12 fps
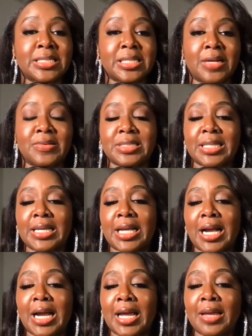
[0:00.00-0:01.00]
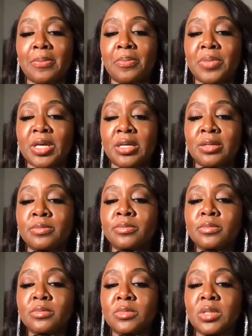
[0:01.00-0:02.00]
So I was like, all right, bet.
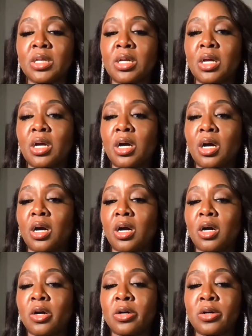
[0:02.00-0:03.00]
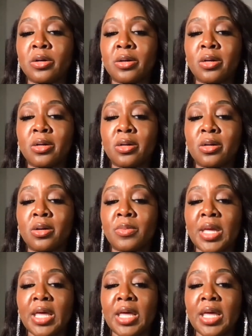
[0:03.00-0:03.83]
Um,